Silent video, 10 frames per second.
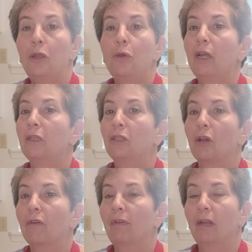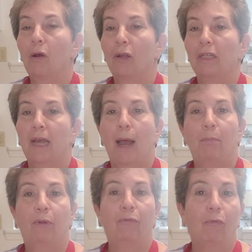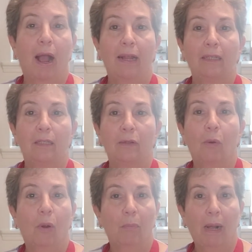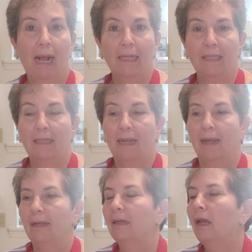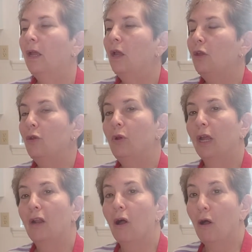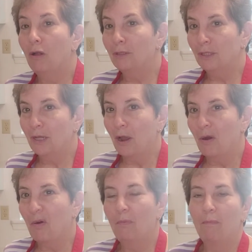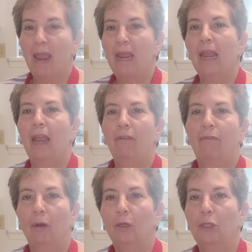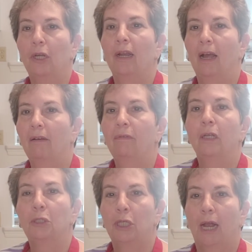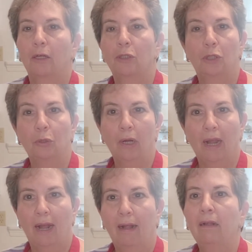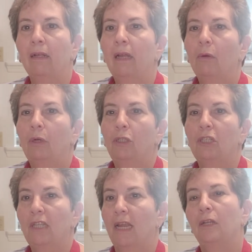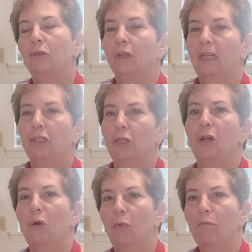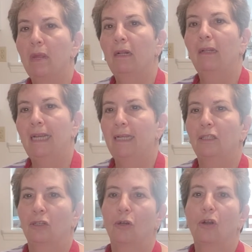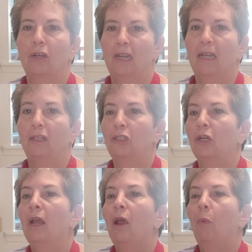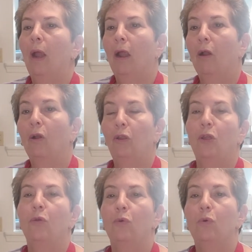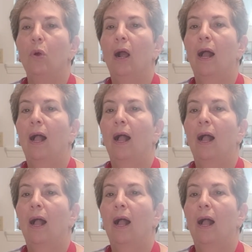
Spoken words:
You can serve it on top of rice or pasta. You can also make a version of shakshuka, which is a traditional Middle Eastern dish where you